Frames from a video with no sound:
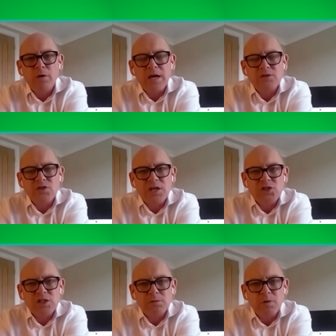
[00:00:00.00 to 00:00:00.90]

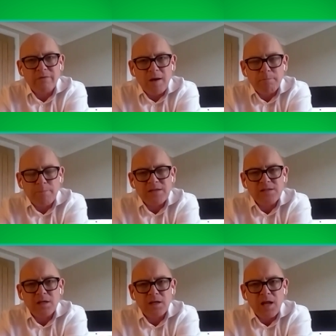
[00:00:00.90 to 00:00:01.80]
organization with our
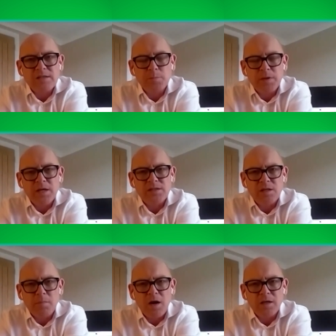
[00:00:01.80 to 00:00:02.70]
best in class peers in
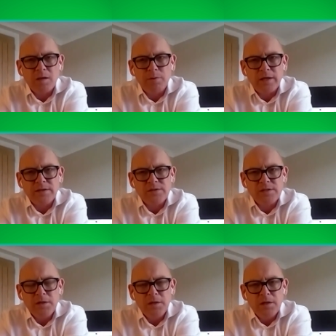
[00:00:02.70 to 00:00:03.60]
the
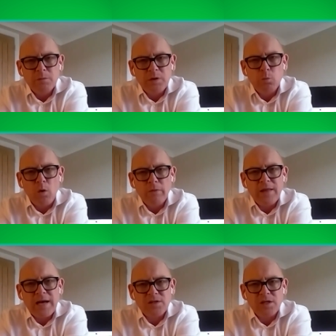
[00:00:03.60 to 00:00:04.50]
marketplace. We want
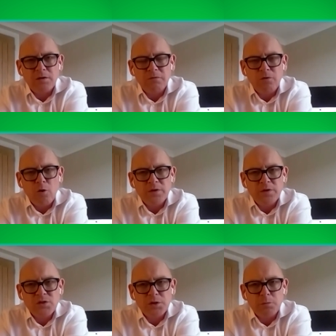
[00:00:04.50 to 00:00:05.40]
that to look forward
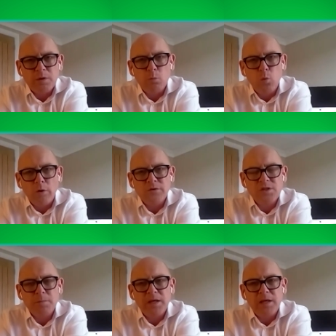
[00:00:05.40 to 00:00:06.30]
to. We want
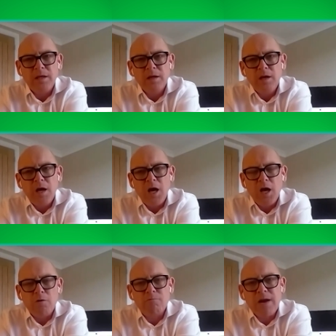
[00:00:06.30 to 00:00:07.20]
to be
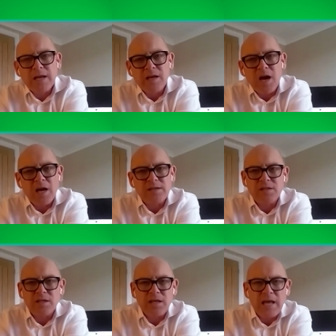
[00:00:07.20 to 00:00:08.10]
uh,
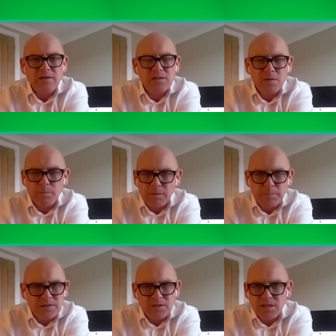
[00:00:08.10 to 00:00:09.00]
recognized against the big
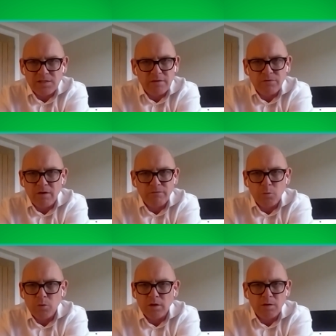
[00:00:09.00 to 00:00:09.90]
businesses of, of the
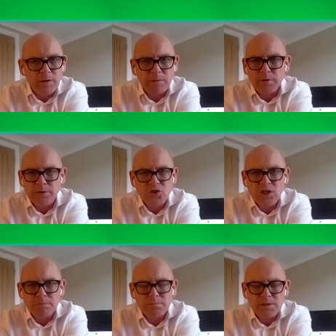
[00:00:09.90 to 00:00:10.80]
world, the big blue
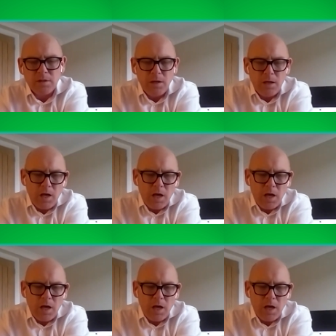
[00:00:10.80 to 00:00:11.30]
chips.